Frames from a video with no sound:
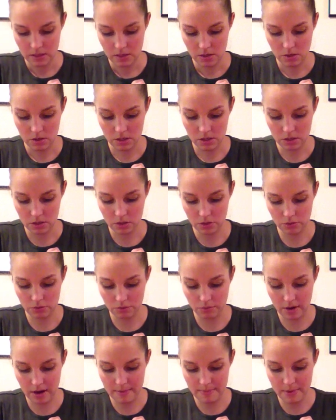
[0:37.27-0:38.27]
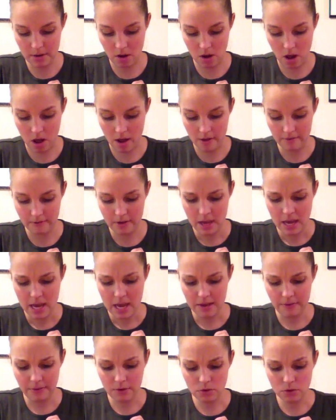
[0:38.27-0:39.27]
You just scrape it off.
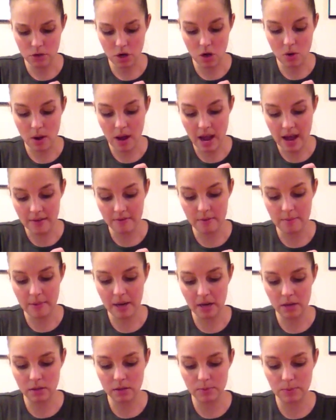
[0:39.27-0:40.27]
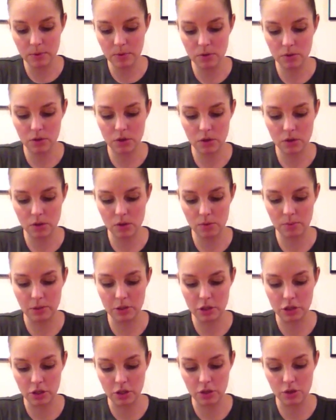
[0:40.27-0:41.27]
If you don't have a metal spoon cuticle
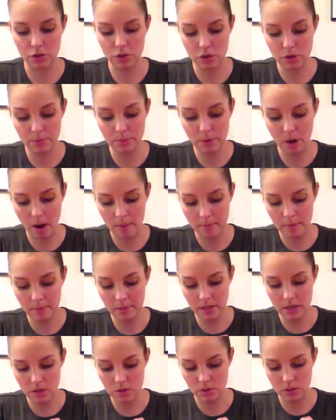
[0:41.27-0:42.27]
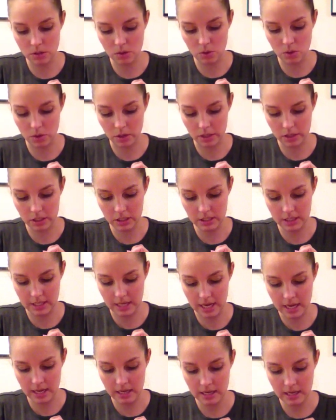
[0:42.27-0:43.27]
pusher, you could probably use an orange
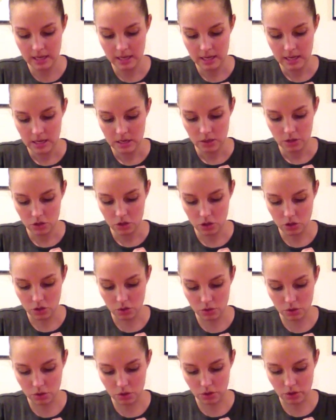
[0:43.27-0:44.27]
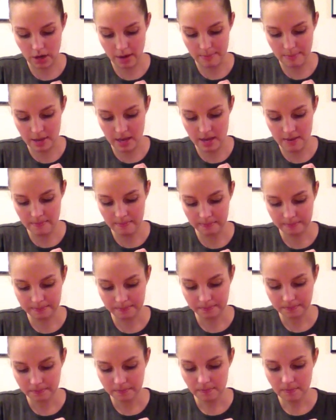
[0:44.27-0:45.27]
stick to scrape it,
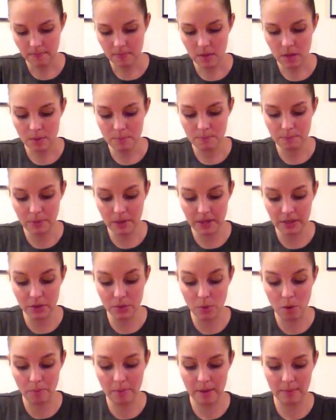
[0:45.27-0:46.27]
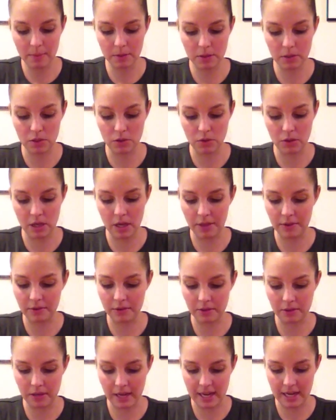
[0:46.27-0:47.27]
but you won't be able to do the other
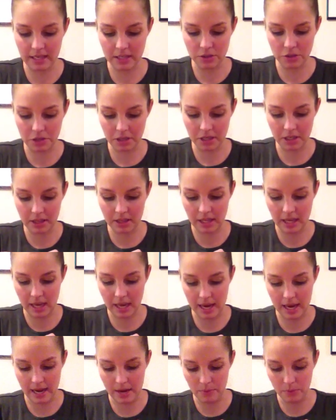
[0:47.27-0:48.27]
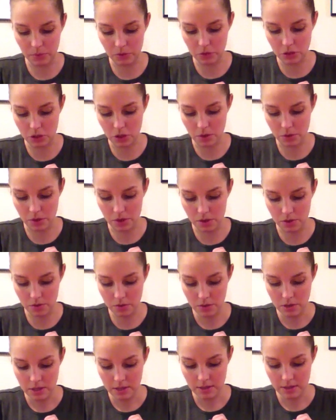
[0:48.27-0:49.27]
little handy trick that I will show you
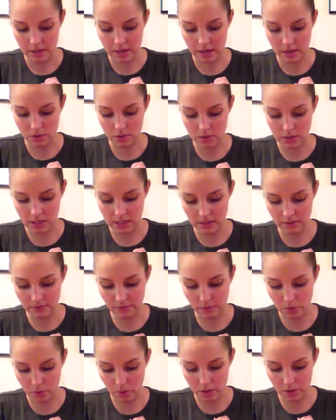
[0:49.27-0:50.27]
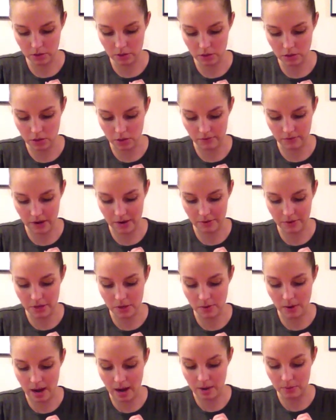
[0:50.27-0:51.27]
that I use this for. So if I were
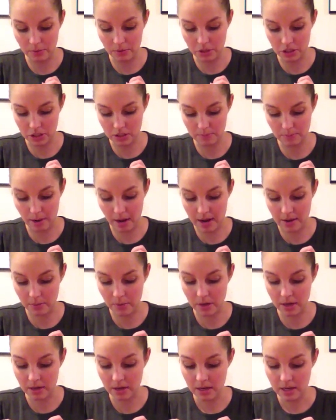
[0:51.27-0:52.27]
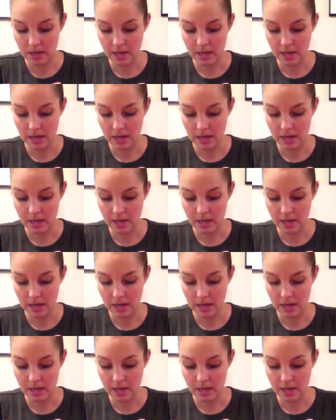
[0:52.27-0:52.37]
you, I would just buy one.